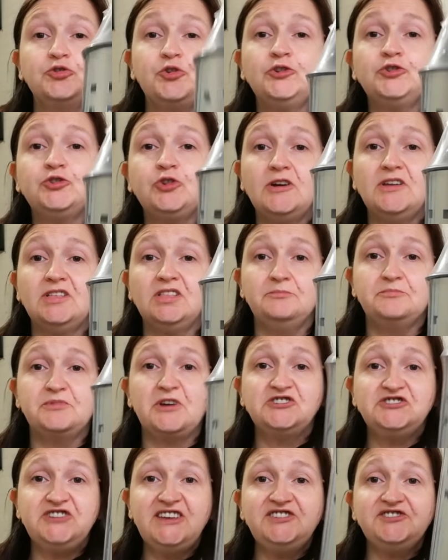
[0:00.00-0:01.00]
2 toilet
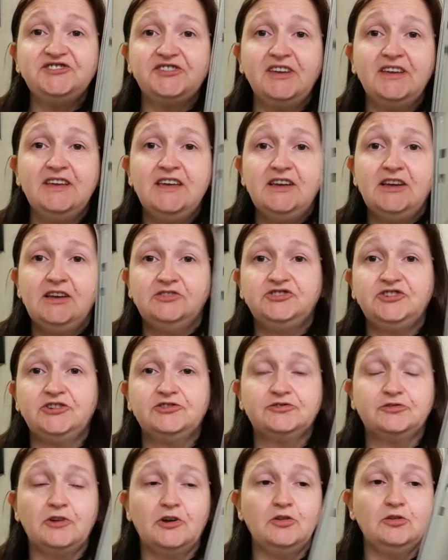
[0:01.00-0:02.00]
brushes,
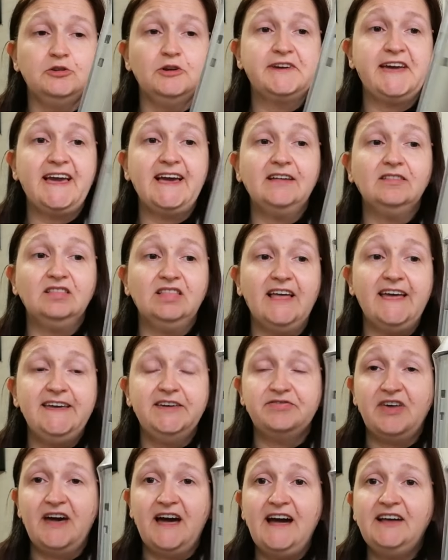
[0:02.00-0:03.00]
just looking
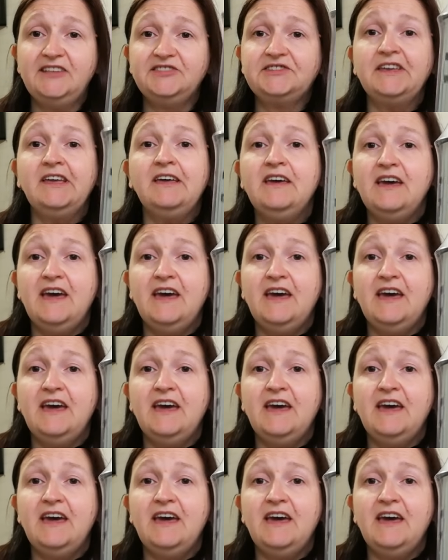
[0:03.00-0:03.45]
like that.